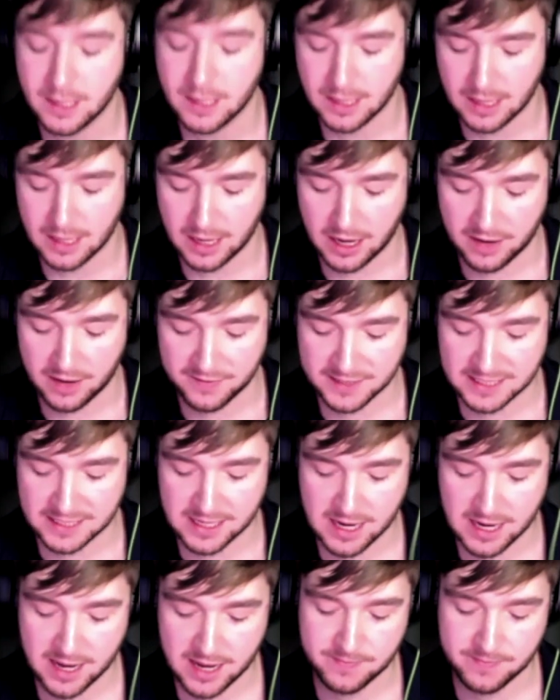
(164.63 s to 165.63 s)
Over
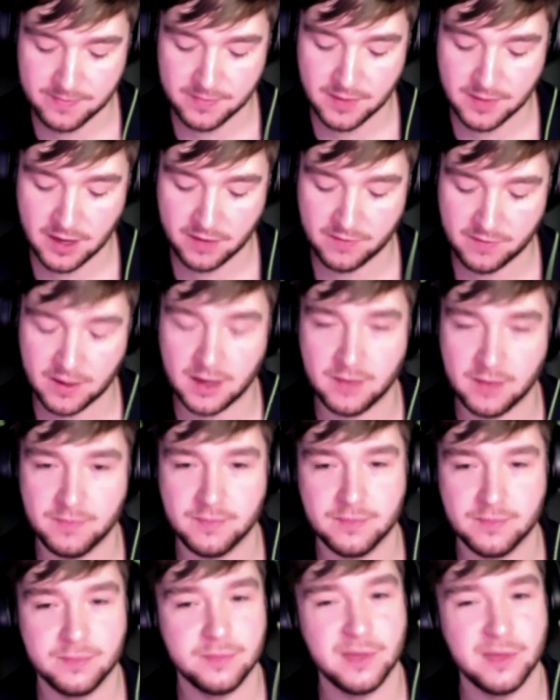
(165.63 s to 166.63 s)
time, over
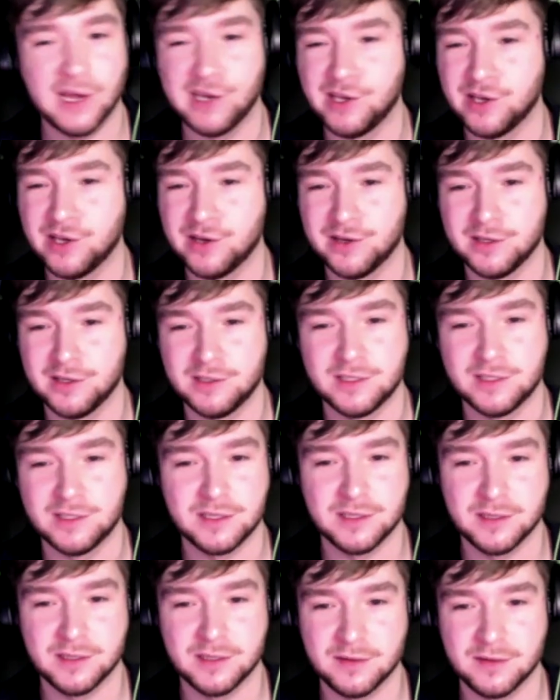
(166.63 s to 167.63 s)
a good
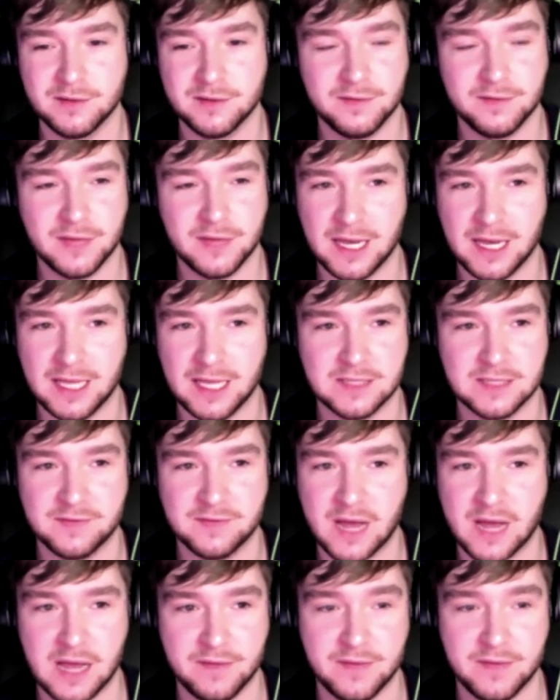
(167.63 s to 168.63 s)
at least
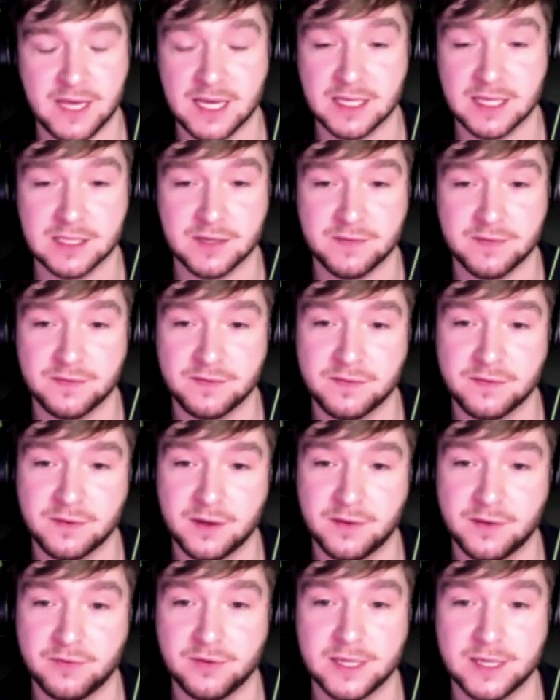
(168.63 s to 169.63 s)
5 years of
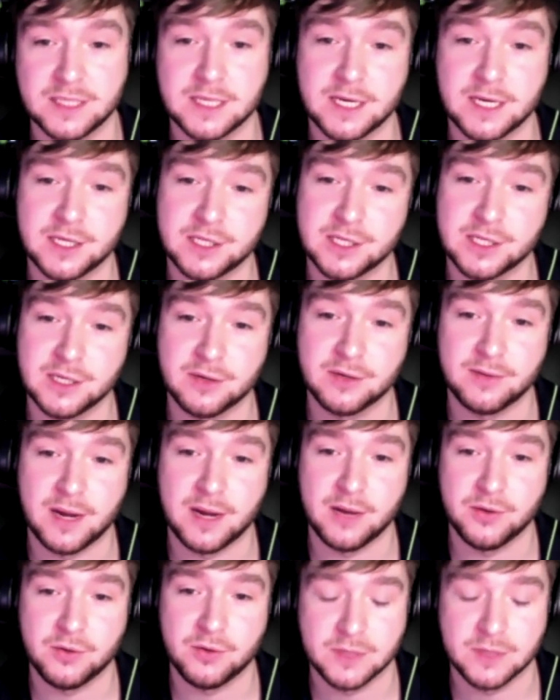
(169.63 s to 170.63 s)
researching
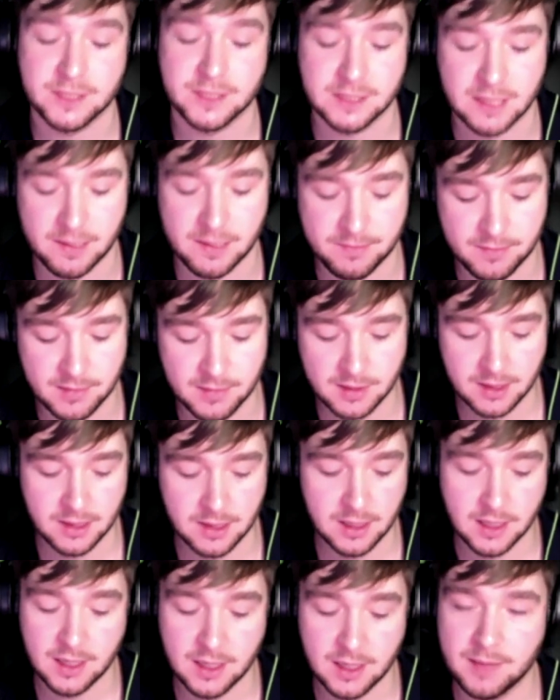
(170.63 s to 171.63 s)
around autism,
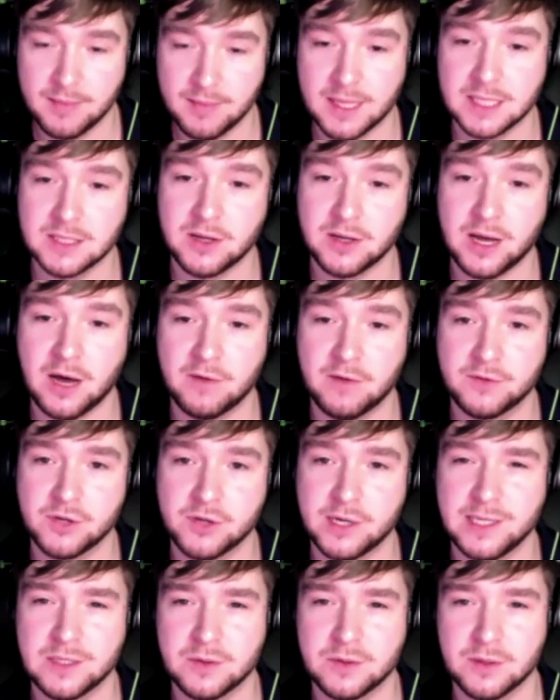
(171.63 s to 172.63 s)
mental health,
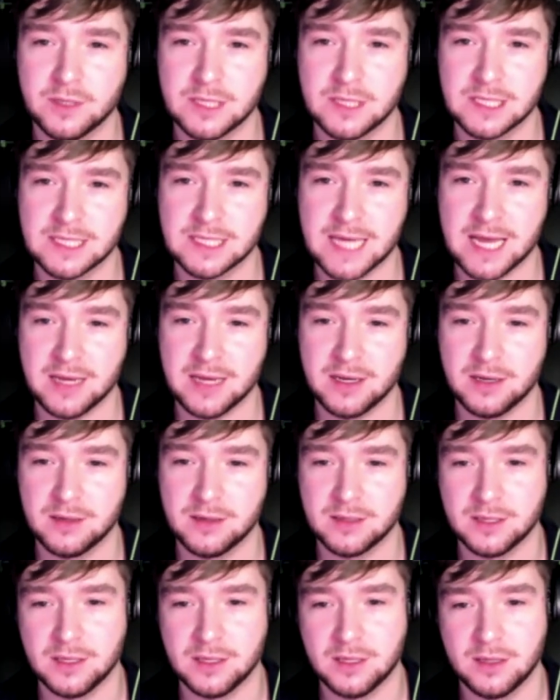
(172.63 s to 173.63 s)
trying to understand
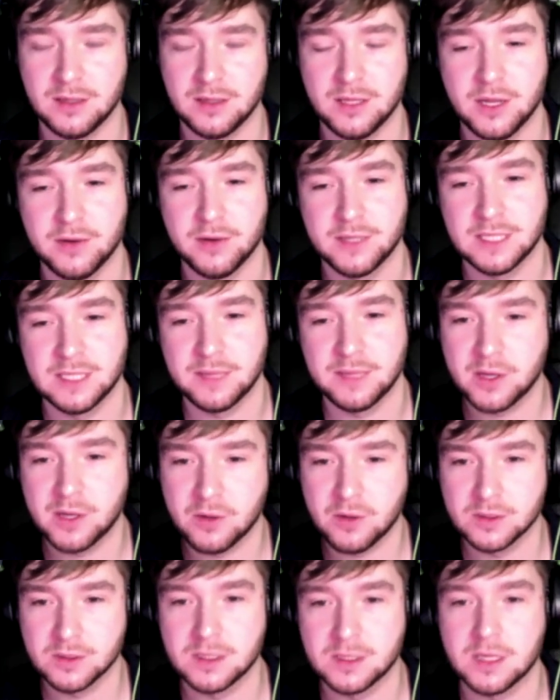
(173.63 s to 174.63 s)

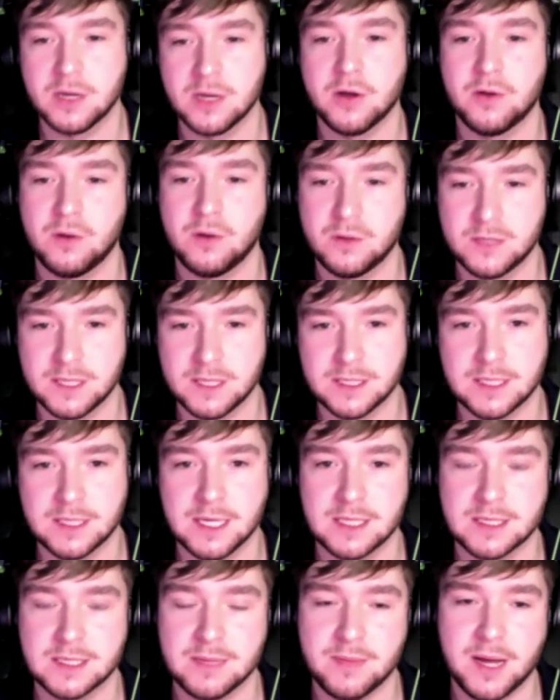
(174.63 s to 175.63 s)
neurotypicals, the
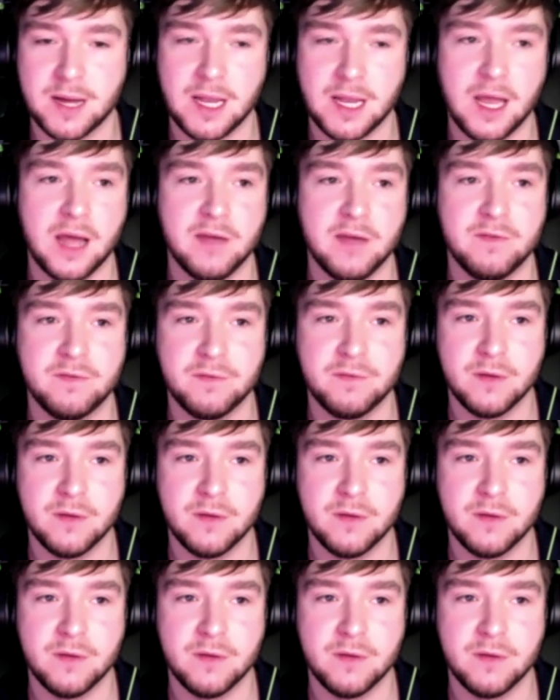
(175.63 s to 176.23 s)
non-autistics in my life,